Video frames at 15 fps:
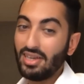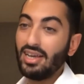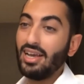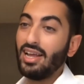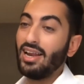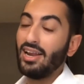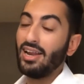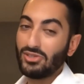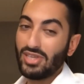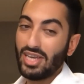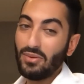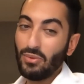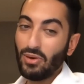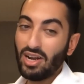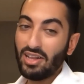Let's just
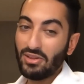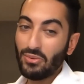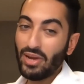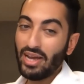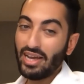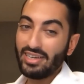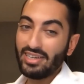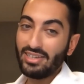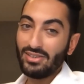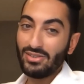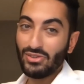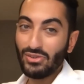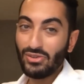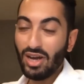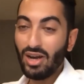get one out of the way. We
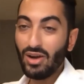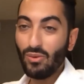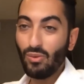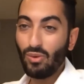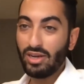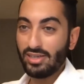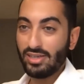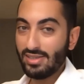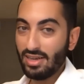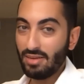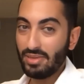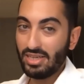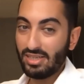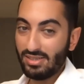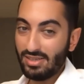do not want to set up
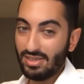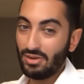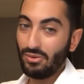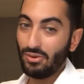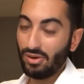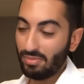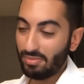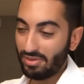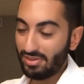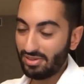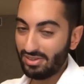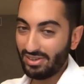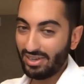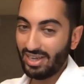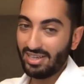a C Corp.
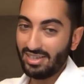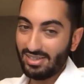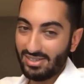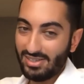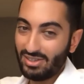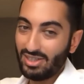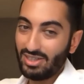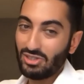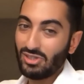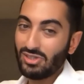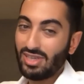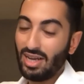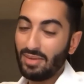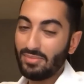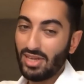Okay. So it just
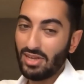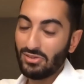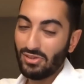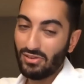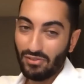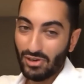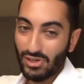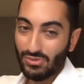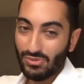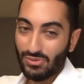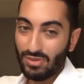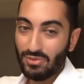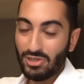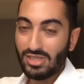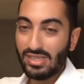comes down to the first
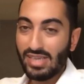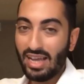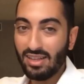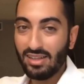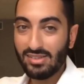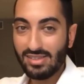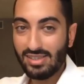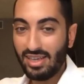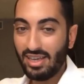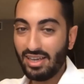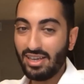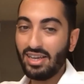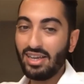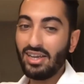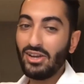one, which is LLC
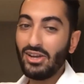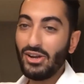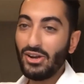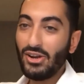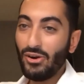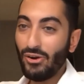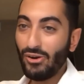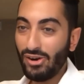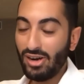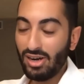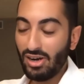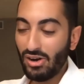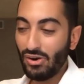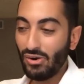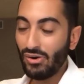or
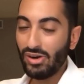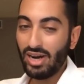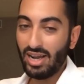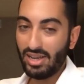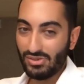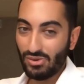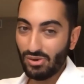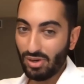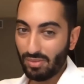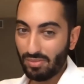S Corp.